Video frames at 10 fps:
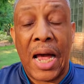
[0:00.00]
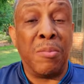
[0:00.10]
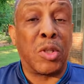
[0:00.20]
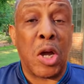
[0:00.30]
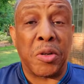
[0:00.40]

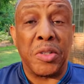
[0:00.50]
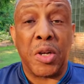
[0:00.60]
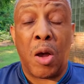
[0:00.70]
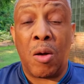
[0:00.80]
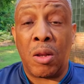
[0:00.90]
I'm talking
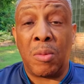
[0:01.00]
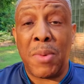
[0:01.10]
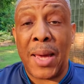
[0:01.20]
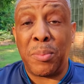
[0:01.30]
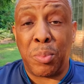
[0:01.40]
to all of
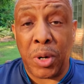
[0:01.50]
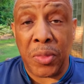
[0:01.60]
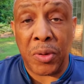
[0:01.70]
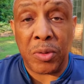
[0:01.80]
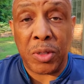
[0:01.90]
my
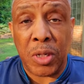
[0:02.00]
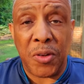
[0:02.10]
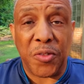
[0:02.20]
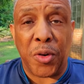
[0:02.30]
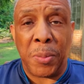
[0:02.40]
brothers
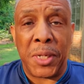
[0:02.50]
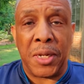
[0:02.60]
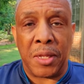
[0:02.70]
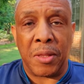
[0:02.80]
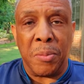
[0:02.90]
from
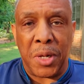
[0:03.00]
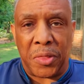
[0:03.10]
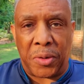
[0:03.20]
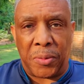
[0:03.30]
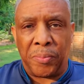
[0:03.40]
another
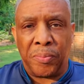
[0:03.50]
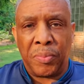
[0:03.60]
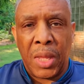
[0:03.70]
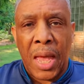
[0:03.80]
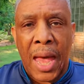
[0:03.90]
mother.
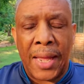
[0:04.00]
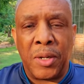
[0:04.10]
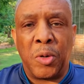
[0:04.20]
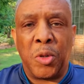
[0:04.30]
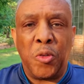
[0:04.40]
I
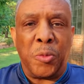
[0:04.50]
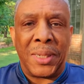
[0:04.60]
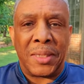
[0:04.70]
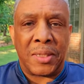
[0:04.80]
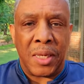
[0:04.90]
know you've
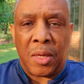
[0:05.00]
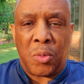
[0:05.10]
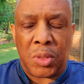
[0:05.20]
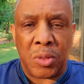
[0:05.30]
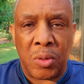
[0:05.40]
been seeing
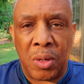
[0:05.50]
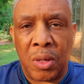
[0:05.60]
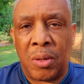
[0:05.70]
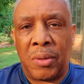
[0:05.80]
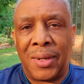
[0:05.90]
what's going
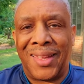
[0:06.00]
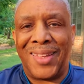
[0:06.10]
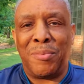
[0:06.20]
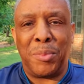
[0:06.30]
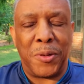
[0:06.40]
on
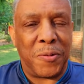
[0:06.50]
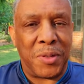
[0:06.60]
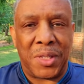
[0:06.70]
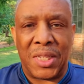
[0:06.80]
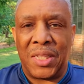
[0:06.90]
in
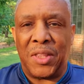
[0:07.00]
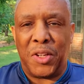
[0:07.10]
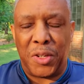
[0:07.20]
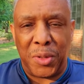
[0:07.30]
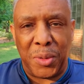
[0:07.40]
Memphis, in the
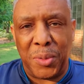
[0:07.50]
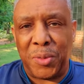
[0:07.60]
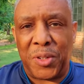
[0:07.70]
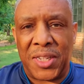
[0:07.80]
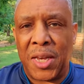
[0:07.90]

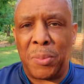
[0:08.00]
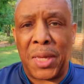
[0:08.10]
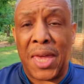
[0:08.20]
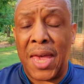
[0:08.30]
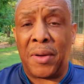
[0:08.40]
news, Shelby
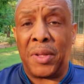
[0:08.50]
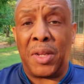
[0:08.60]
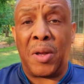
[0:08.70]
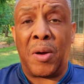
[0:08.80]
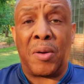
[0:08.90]
County,
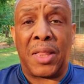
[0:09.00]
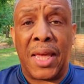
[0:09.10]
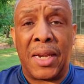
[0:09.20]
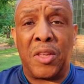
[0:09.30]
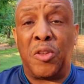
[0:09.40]
and all of
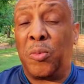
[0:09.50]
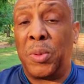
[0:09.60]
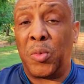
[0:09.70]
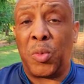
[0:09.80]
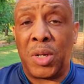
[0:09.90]
that, and you've
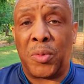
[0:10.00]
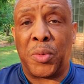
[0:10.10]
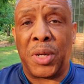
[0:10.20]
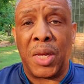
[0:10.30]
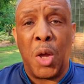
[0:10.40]
been
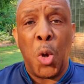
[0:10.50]
wondering,